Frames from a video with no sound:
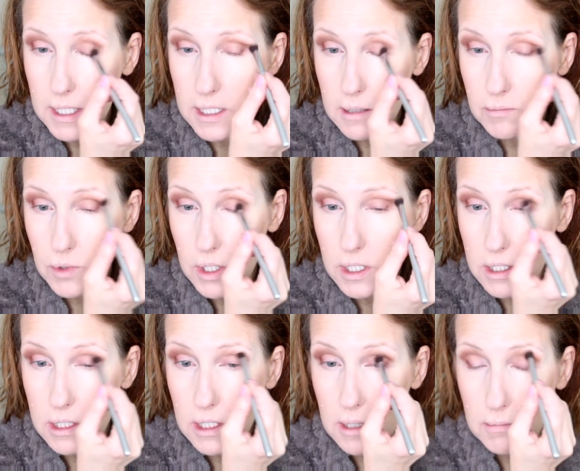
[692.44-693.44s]
blending
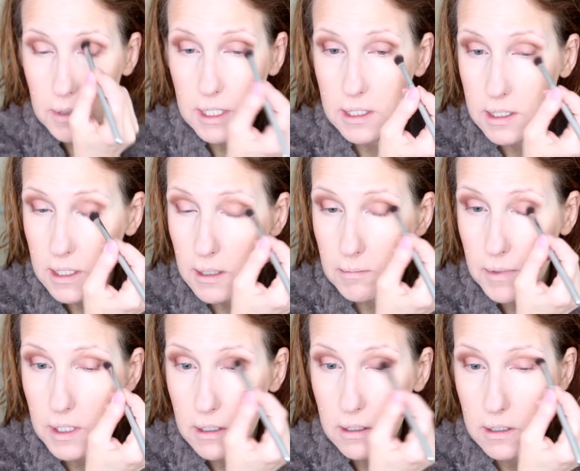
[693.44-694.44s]
brush and I blend it up.